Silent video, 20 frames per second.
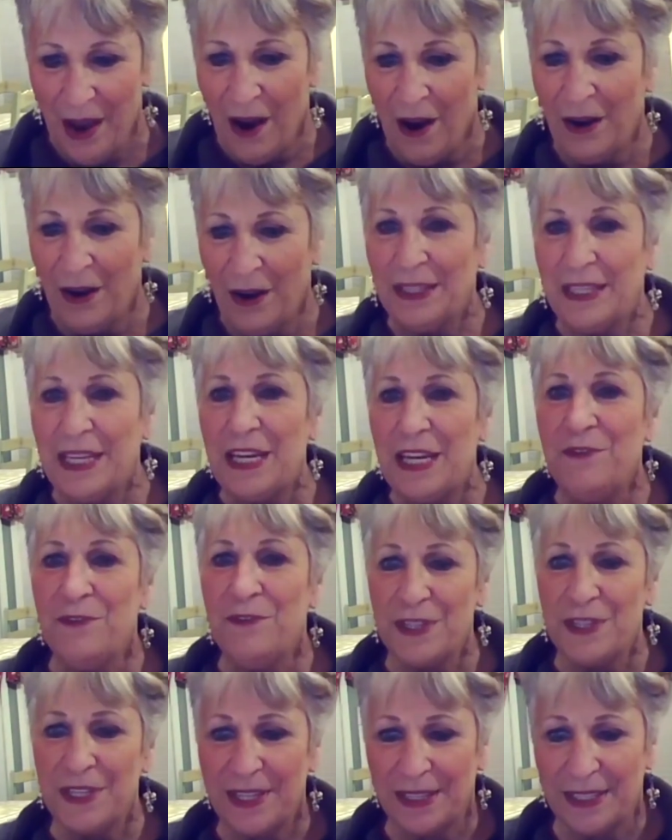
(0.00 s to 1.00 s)
our lead
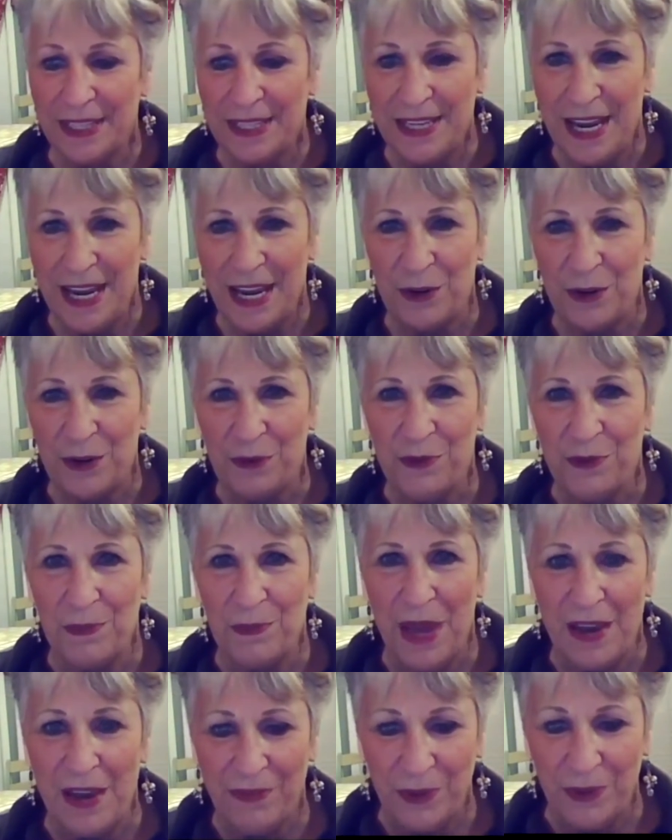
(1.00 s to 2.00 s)
facilitator from
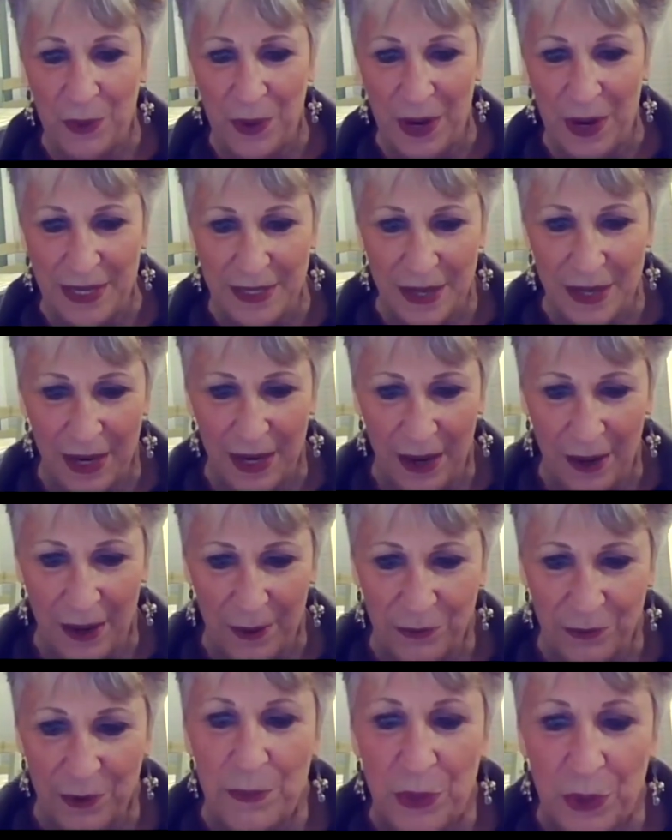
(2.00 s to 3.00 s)
LifeQuest uh,
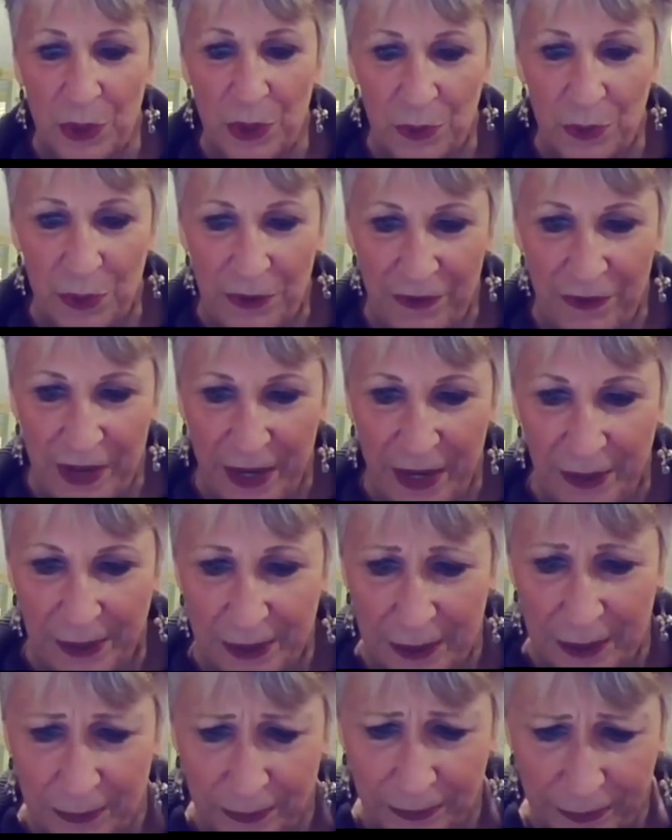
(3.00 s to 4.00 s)
from Beauty Revealed.
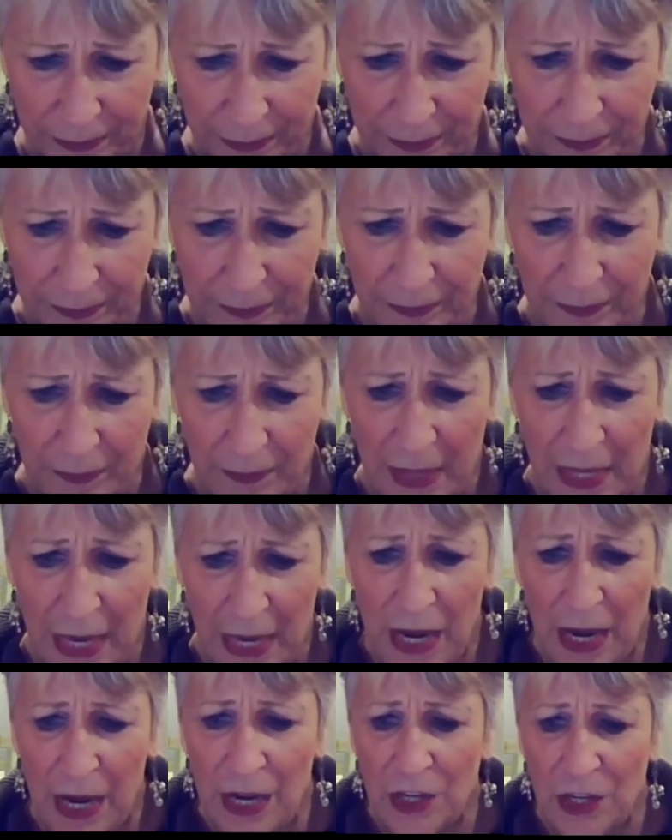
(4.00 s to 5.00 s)

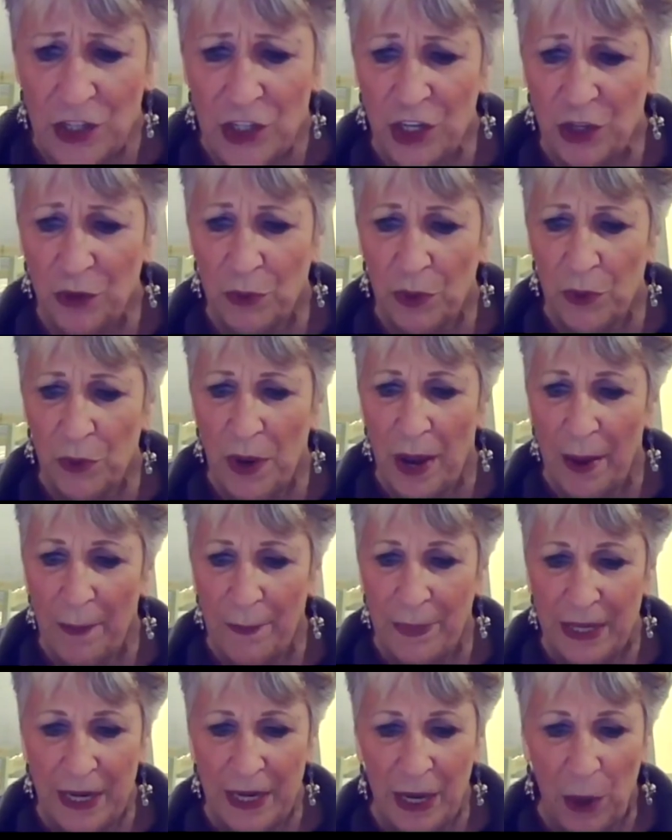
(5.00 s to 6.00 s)
She grew up
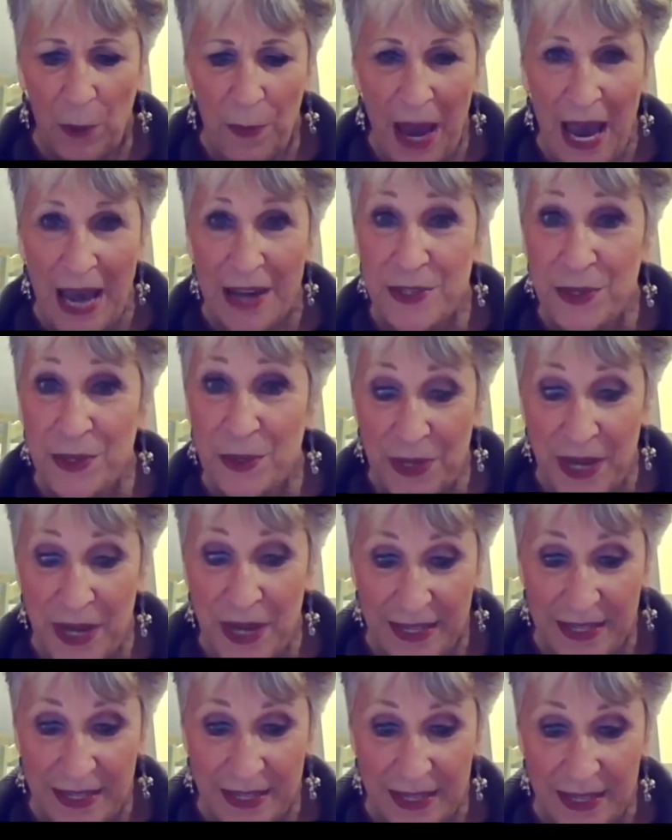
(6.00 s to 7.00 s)
in El Paso,
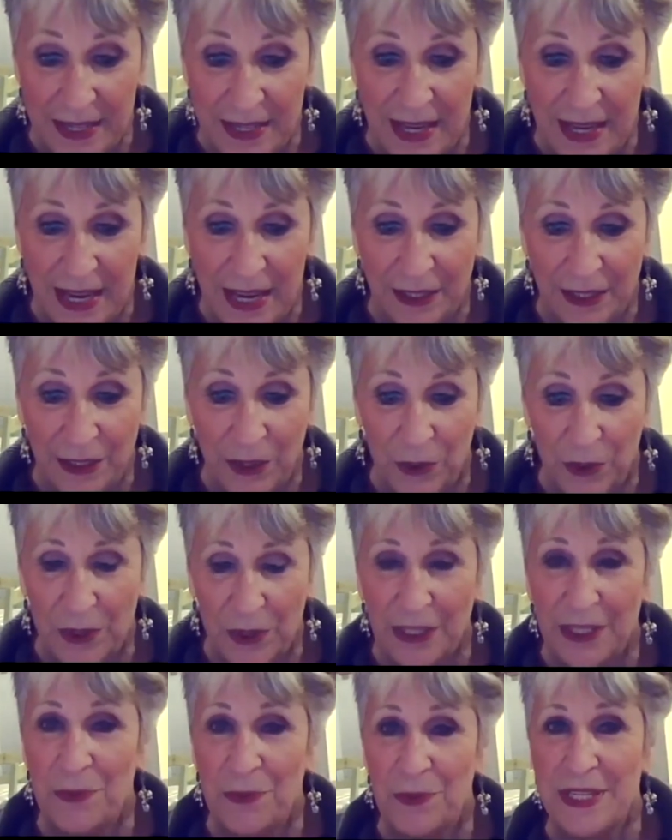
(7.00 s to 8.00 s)
Texas, and
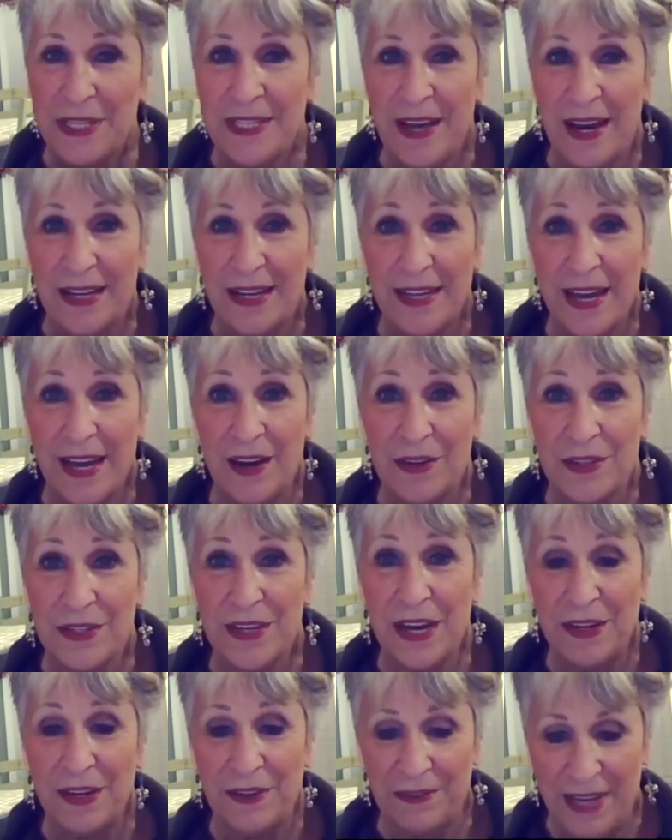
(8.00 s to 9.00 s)
currently resides
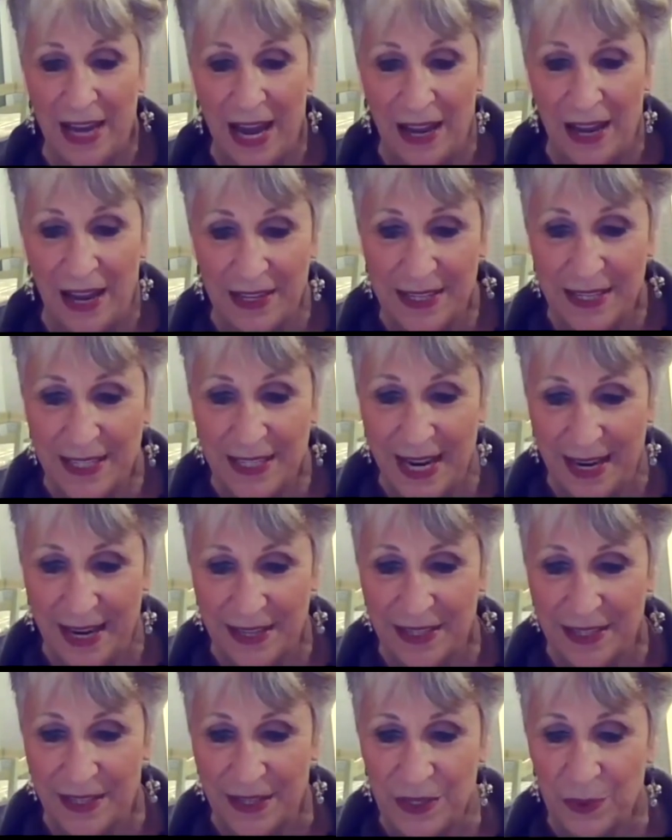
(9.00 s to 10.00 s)
outside of Dallas,
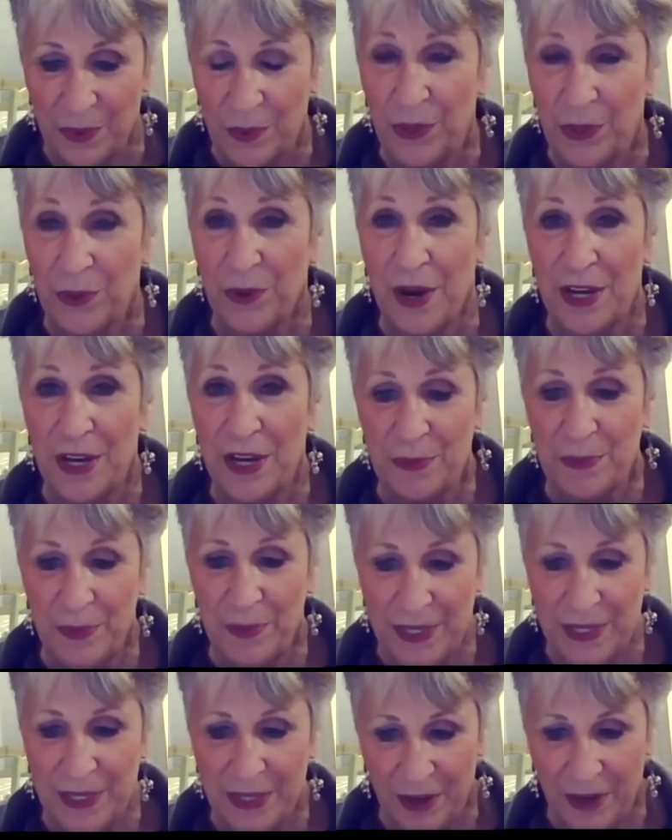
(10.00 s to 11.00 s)
Texas, with her
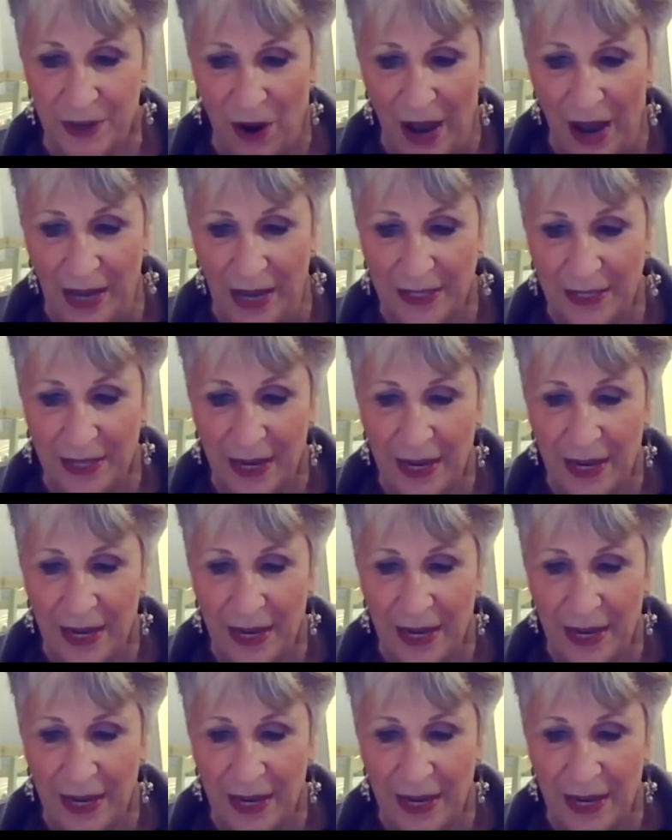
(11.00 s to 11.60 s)
husband Scott